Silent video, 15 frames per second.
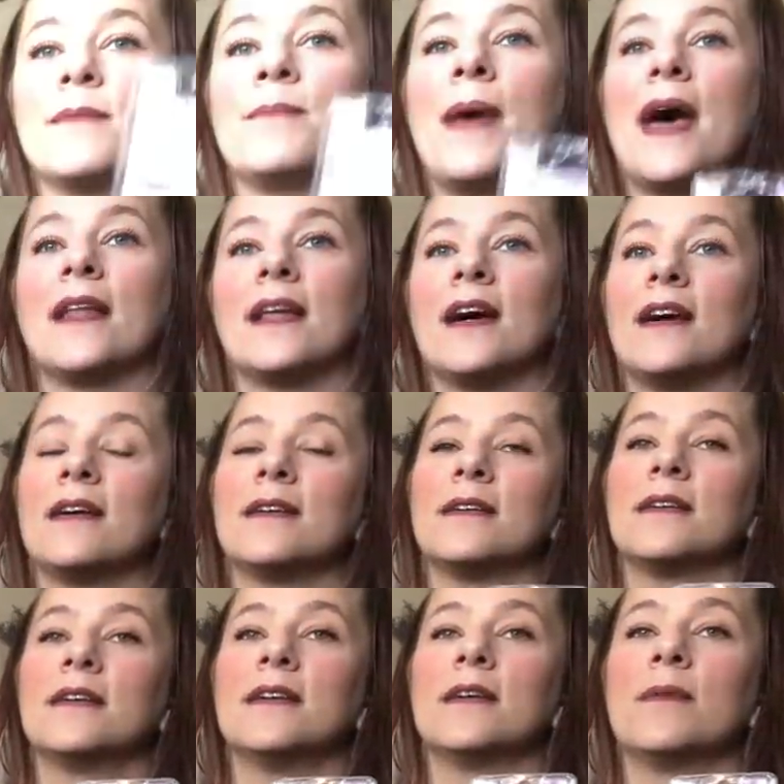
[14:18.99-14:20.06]

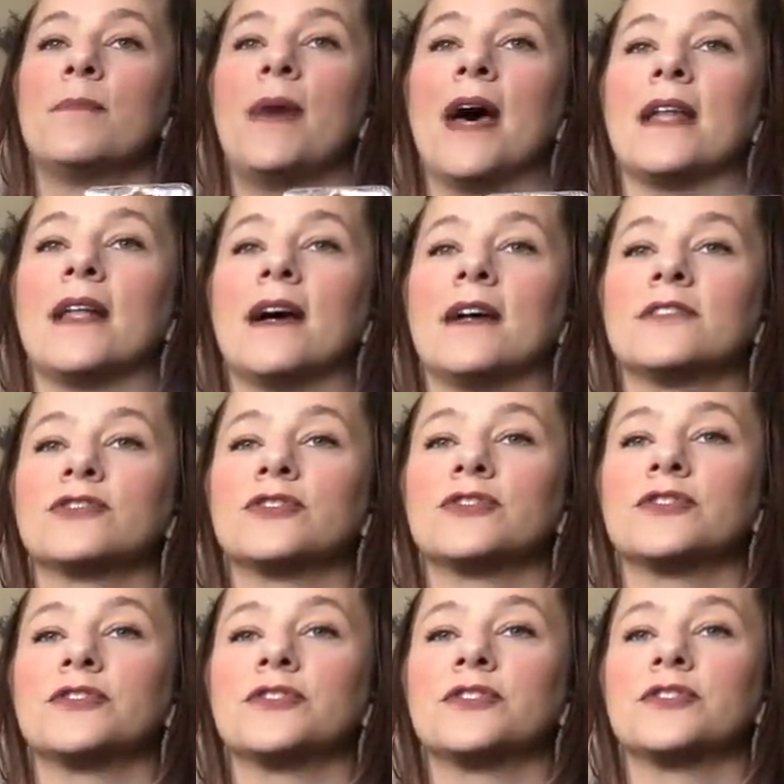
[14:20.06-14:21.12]
Bella,
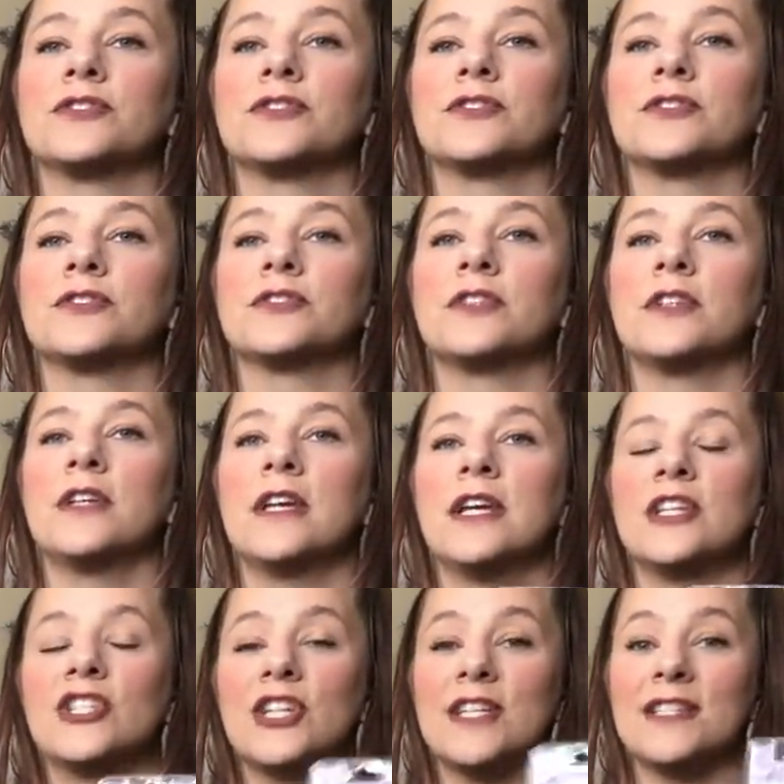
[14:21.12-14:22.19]

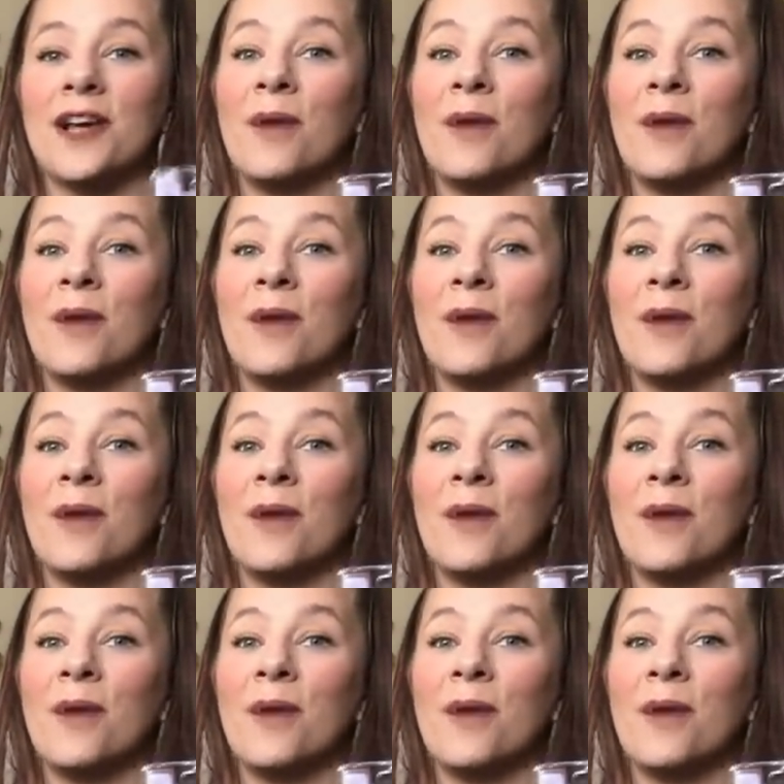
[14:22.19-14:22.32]
she is